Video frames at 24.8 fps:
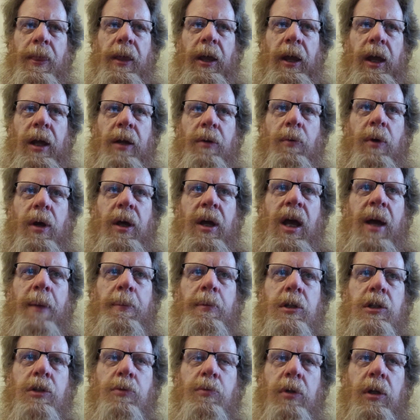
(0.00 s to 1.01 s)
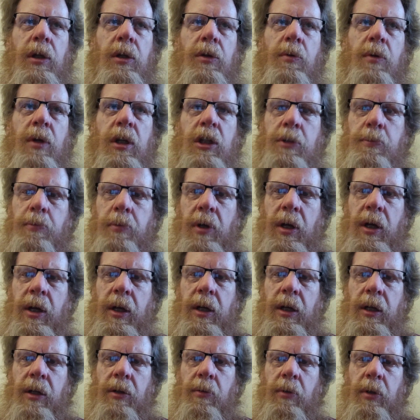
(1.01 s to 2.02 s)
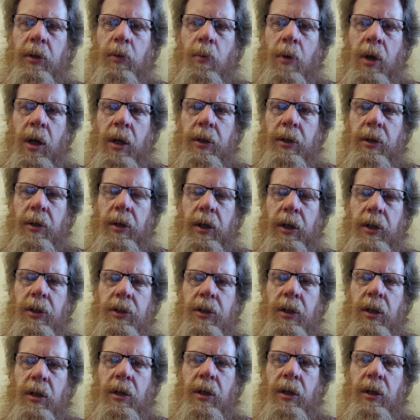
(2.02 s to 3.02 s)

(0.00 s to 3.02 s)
And what happens when you respray with water is